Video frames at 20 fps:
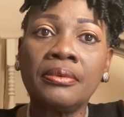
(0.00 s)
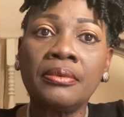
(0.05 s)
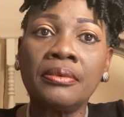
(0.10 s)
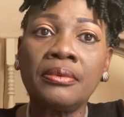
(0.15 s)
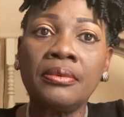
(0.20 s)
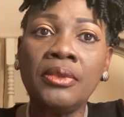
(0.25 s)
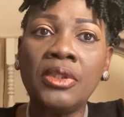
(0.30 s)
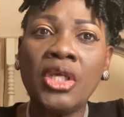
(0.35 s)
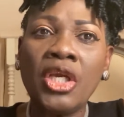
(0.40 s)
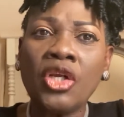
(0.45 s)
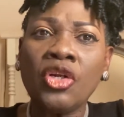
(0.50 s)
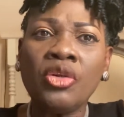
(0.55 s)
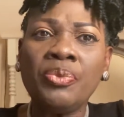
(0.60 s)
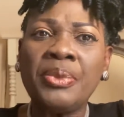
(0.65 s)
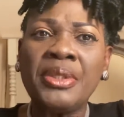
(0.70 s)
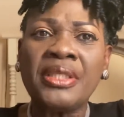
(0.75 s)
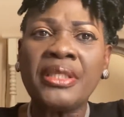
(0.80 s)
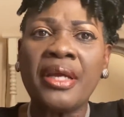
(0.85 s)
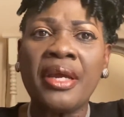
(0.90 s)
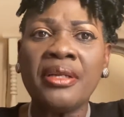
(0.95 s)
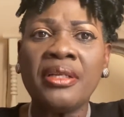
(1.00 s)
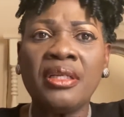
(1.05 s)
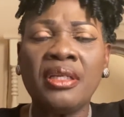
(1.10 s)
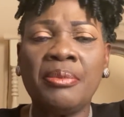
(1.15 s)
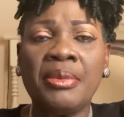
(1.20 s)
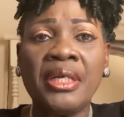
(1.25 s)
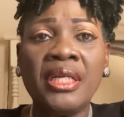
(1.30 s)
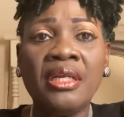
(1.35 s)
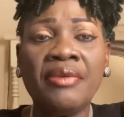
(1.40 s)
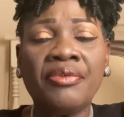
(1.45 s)
You cannot be tired in the
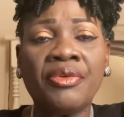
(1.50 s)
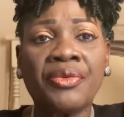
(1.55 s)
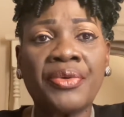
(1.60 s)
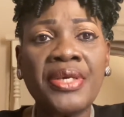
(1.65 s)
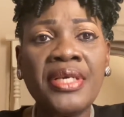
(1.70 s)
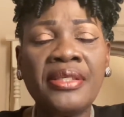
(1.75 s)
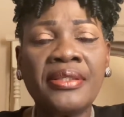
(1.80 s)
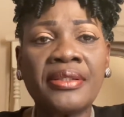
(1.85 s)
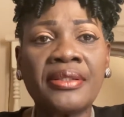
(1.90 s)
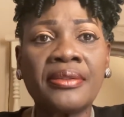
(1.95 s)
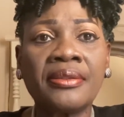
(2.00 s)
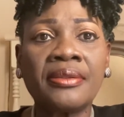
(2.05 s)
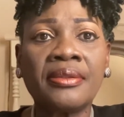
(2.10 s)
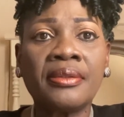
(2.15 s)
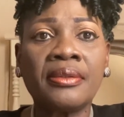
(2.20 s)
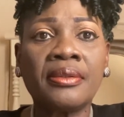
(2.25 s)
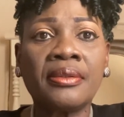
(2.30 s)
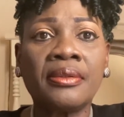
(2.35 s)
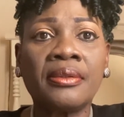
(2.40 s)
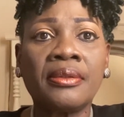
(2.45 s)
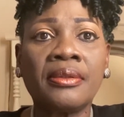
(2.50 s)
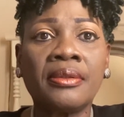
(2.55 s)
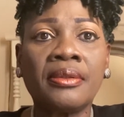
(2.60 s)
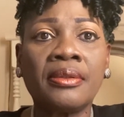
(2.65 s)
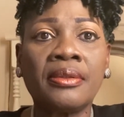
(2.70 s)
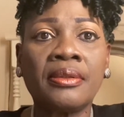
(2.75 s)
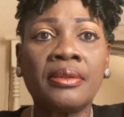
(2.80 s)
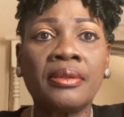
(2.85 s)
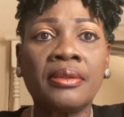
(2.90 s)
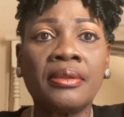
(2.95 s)
middle of the race.
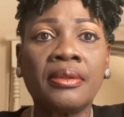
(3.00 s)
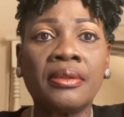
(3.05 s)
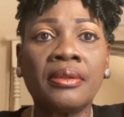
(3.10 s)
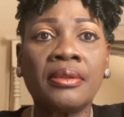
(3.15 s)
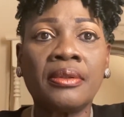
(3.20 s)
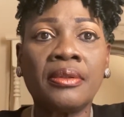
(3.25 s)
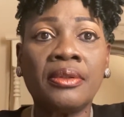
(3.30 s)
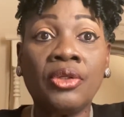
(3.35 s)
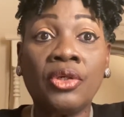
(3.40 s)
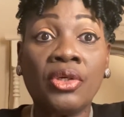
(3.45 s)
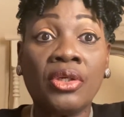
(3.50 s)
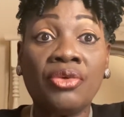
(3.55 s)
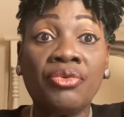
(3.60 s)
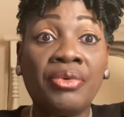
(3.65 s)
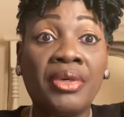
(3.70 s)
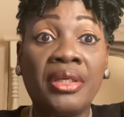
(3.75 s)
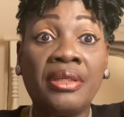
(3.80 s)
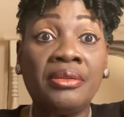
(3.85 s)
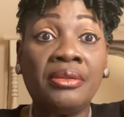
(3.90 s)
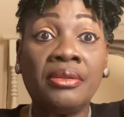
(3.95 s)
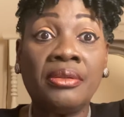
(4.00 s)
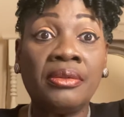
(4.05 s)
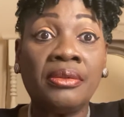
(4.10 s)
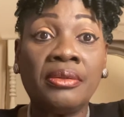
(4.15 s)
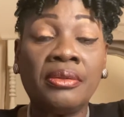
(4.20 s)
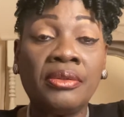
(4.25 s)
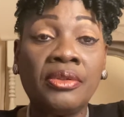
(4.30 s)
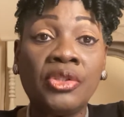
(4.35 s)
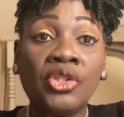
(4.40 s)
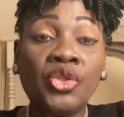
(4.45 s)
You're going to run
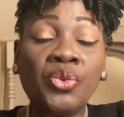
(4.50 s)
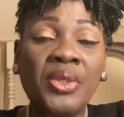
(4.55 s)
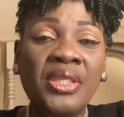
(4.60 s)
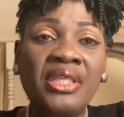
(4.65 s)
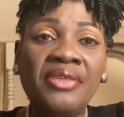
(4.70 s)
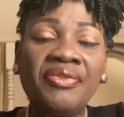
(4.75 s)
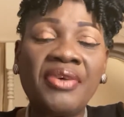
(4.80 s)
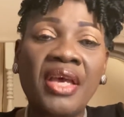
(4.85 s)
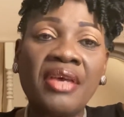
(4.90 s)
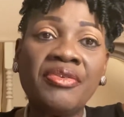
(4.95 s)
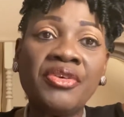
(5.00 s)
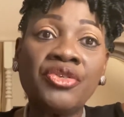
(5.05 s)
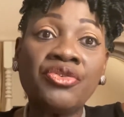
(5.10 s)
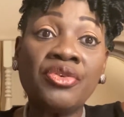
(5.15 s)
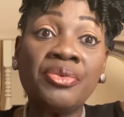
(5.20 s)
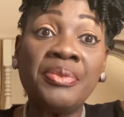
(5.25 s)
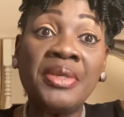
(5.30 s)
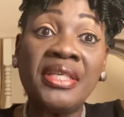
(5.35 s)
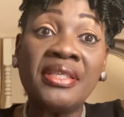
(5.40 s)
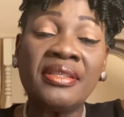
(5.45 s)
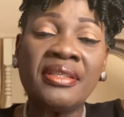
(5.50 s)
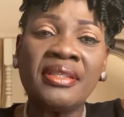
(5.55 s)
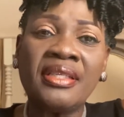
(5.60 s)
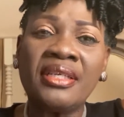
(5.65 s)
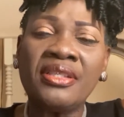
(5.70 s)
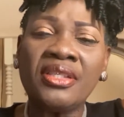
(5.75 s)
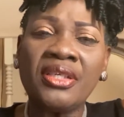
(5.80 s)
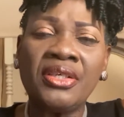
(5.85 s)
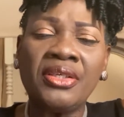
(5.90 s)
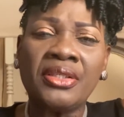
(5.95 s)
2,500 meters and
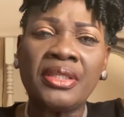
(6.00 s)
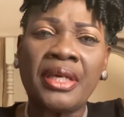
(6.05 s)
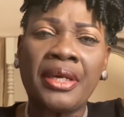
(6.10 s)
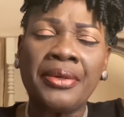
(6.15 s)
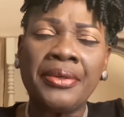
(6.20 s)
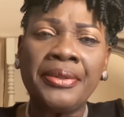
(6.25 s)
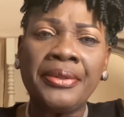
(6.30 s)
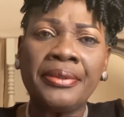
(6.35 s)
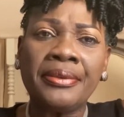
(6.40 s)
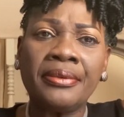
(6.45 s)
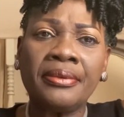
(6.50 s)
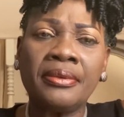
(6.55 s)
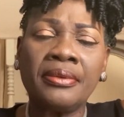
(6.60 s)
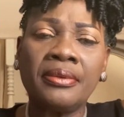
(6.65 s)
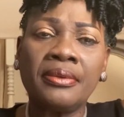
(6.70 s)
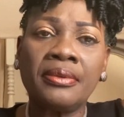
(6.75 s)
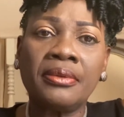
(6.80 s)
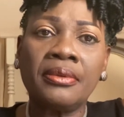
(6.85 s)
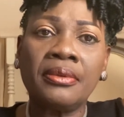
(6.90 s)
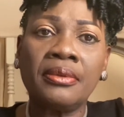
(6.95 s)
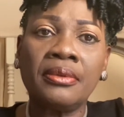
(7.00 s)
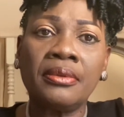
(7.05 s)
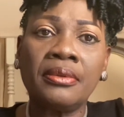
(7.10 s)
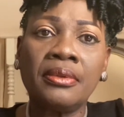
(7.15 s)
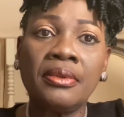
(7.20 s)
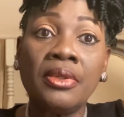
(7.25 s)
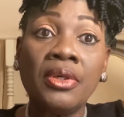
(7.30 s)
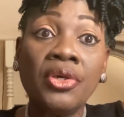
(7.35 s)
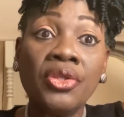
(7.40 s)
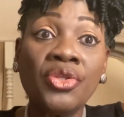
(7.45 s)
then say you're tired?
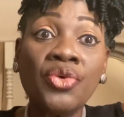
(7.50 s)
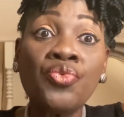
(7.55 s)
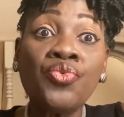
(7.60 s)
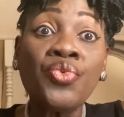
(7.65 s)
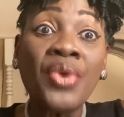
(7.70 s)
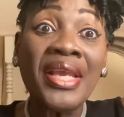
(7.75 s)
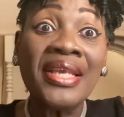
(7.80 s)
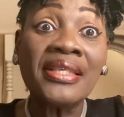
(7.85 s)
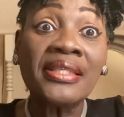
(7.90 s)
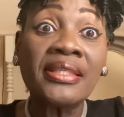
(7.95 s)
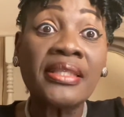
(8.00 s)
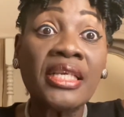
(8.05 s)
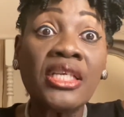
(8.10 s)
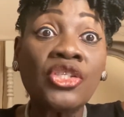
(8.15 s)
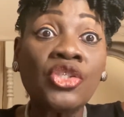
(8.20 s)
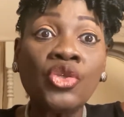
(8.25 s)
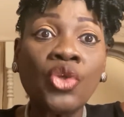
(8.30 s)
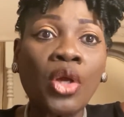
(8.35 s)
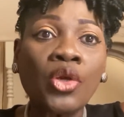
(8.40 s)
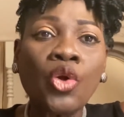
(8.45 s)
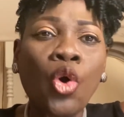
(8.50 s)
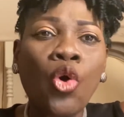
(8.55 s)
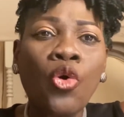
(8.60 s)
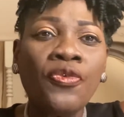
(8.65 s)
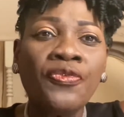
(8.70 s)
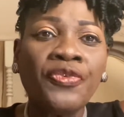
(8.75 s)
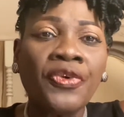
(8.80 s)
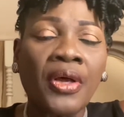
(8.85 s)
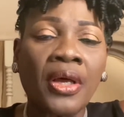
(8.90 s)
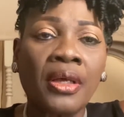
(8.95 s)
The race is not
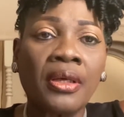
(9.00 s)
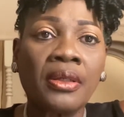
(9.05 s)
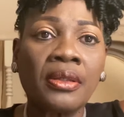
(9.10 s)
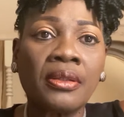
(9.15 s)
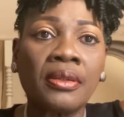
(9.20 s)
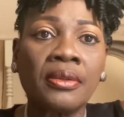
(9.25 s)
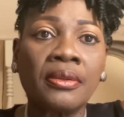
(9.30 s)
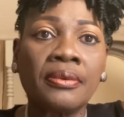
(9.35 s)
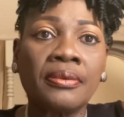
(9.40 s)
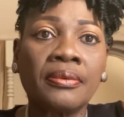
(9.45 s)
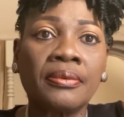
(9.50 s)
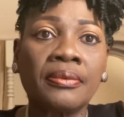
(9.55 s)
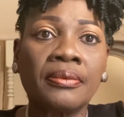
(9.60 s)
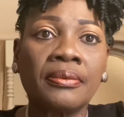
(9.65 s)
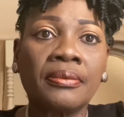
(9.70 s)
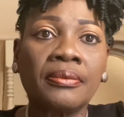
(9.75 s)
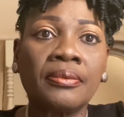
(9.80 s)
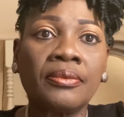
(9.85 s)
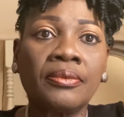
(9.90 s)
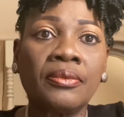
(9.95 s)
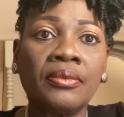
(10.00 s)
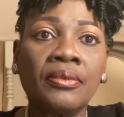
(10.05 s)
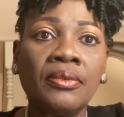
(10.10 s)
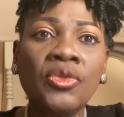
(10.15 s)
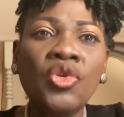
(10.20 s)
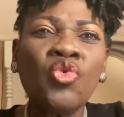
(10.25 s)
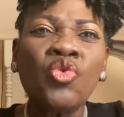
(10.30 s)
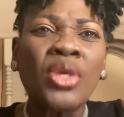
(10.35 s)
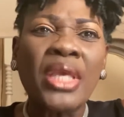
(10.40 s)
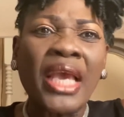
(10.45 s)
over.
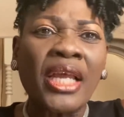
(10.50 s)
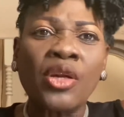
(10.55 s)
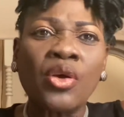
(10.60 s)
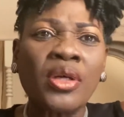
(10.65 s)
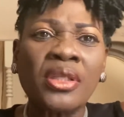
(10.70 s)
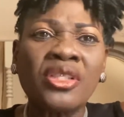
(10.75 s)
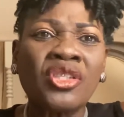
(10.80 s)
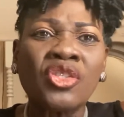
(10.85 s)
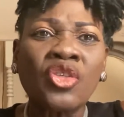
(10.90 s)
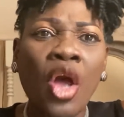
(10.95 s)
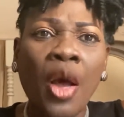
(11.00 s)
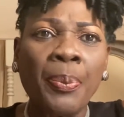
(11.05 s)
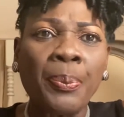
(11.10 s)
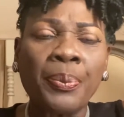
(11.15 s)
You cannot stop.